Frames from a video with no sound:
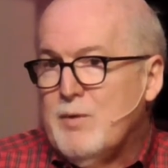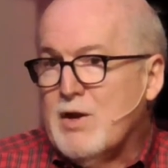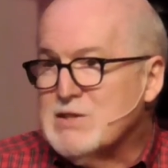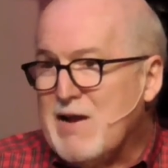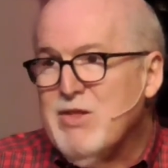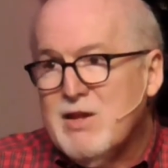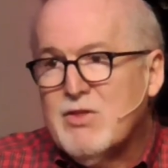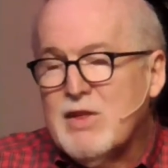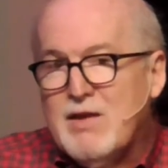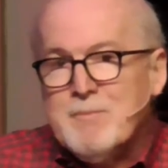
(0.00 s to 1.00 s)
Because I
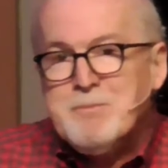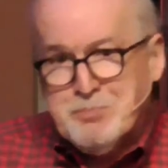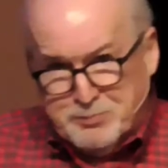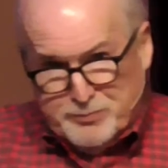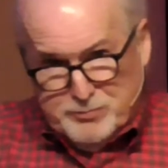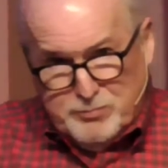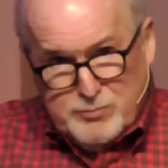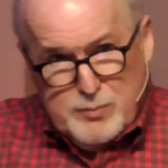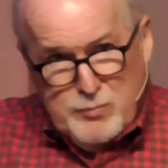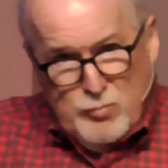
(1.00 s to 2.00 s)
think that
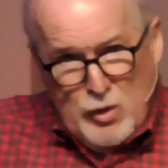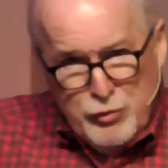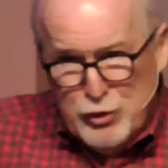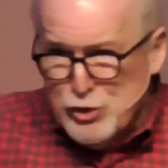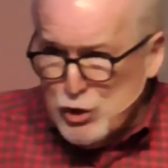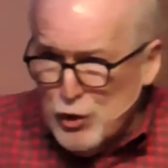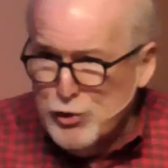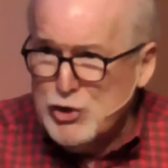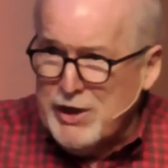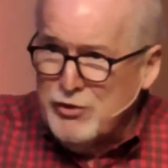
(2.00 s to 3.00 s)
the
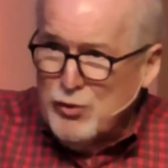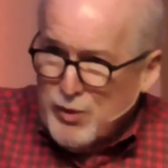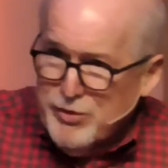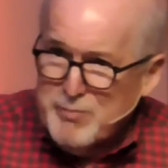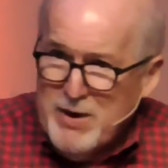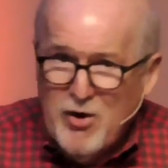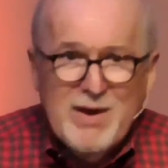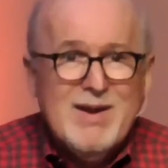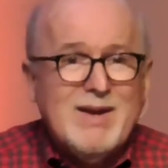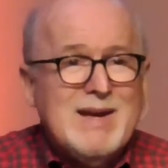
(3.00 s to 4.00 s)
church in North
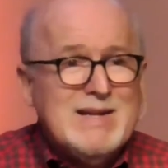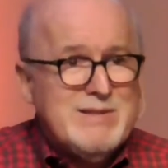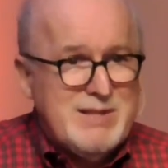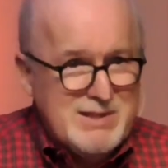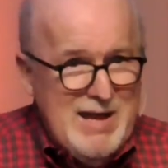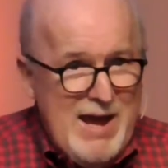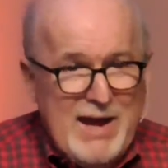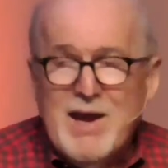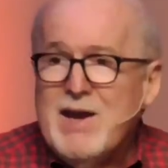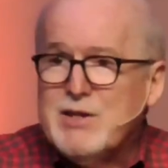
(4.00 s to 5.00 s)
America
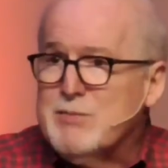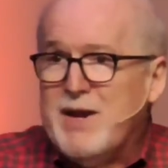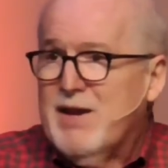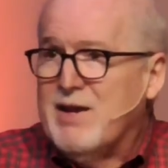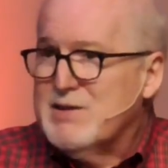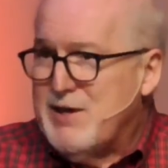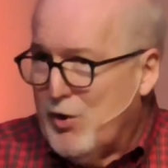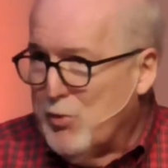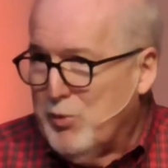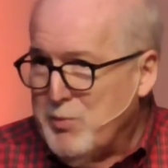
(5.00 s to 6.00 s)
today is making a
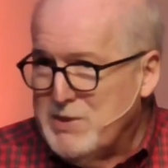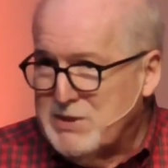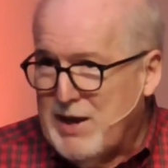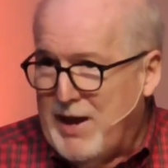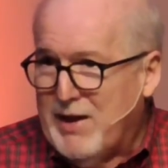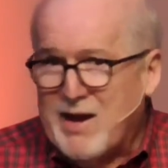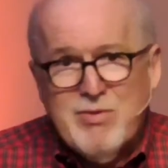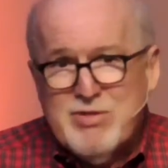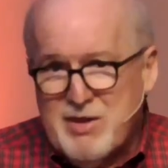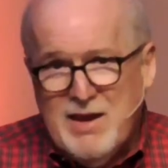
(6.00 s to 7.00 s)
terrible mistake
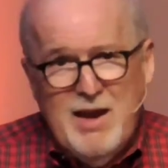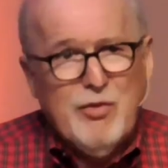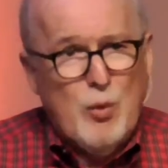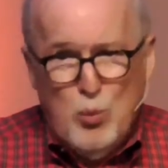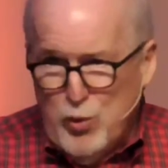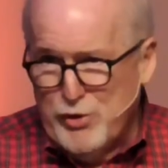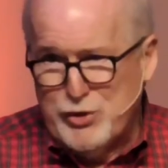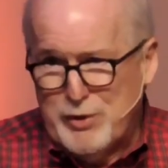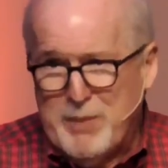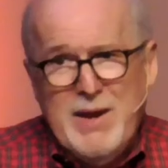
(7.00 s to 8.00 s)
in thinking that
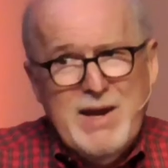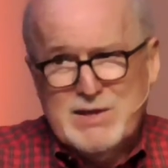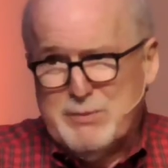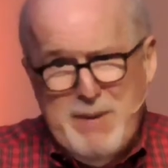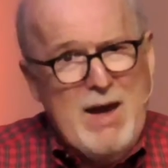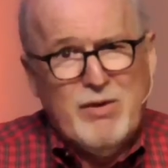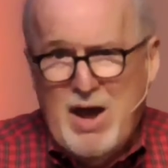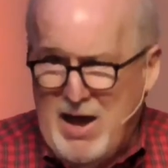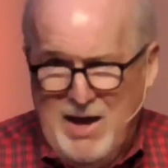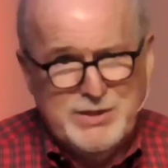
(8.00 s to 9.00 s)
worship is about
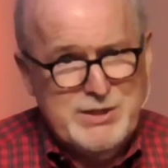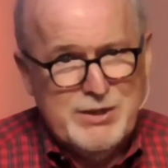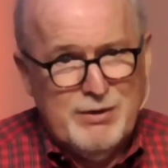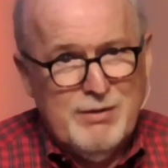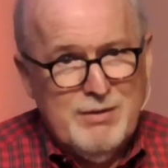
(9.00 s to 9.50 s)
us.